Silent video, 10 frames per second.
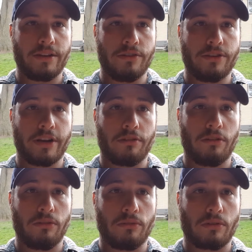I do
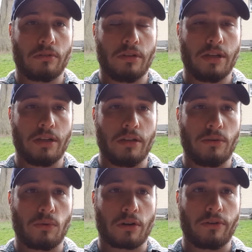general
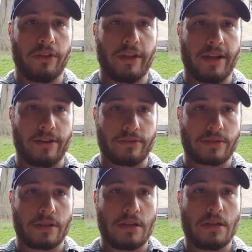work around the
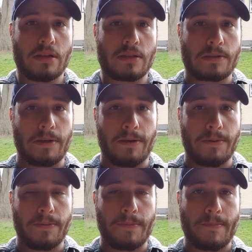house.
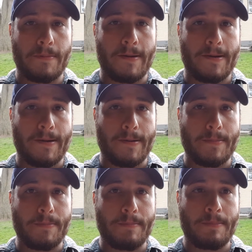So,
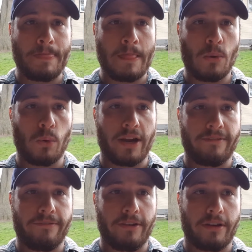what I
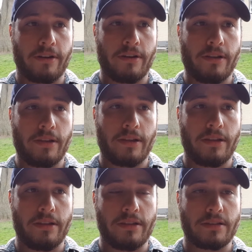figured
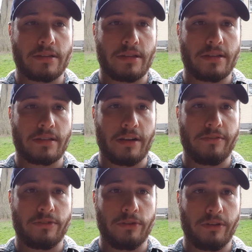is instead
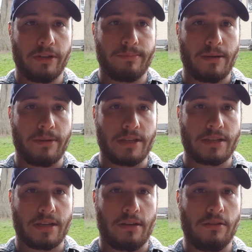of doing it by
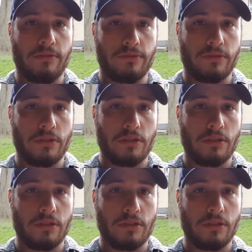myself,